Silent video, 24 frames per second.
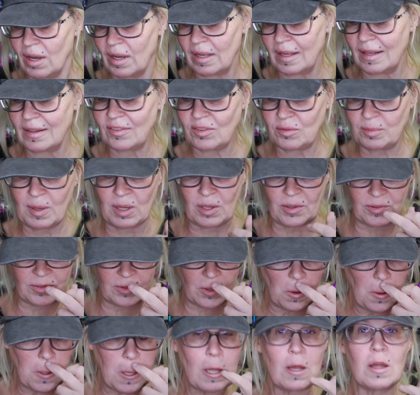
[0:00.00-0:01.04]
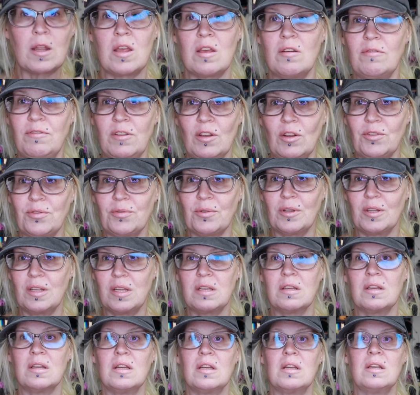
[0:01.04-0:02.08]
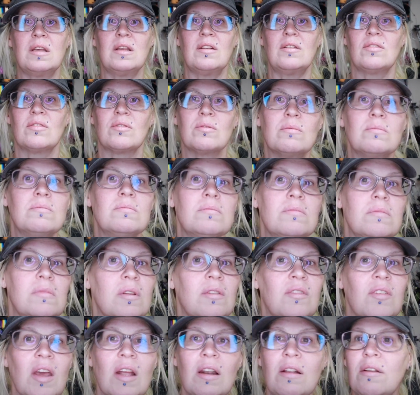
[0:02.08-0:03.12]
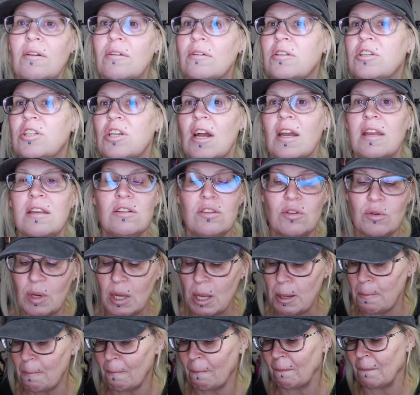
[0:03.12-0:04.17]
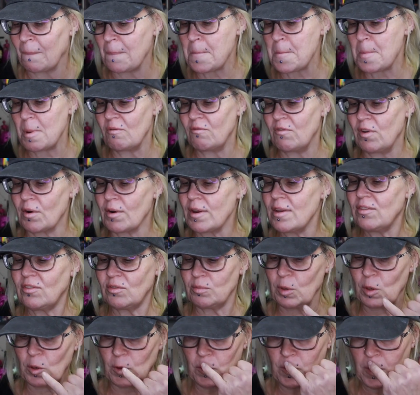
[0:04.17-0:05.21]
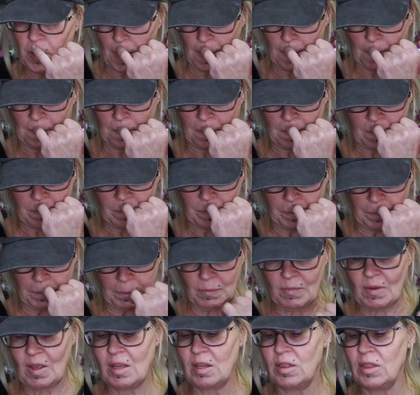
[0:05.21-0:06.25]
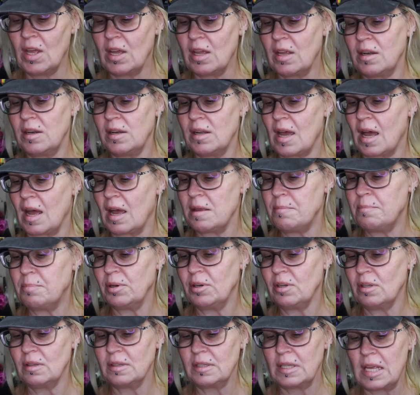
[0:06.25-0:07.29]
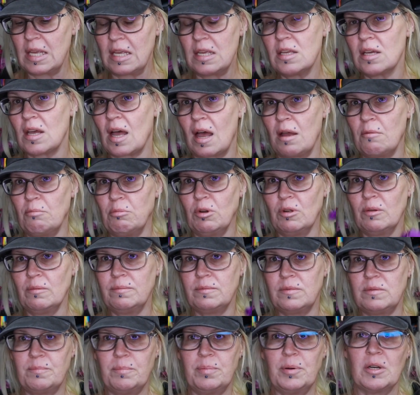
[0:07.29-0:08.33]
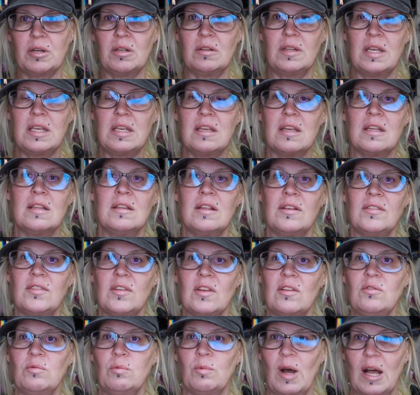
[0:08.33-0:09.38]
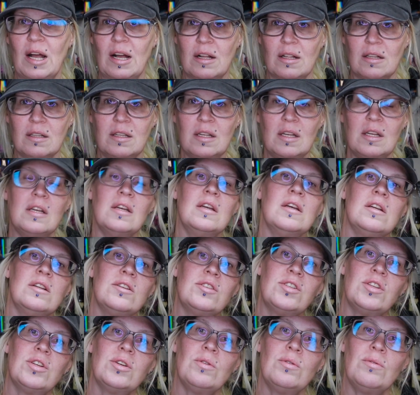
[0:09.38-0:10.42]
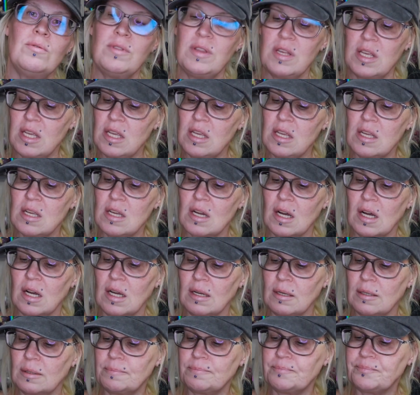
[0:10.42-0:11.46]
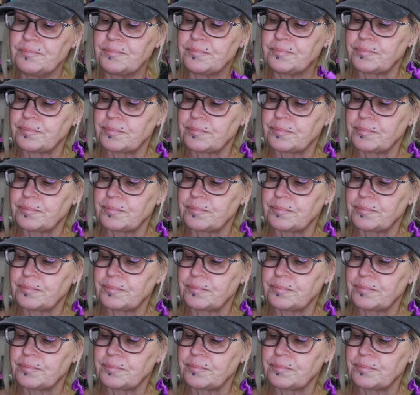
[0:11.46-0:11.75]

It smells so good. It feels really good. It's It's got a little shine to it. Very smooth. And then I put a link, I will put a link in this as well to the um,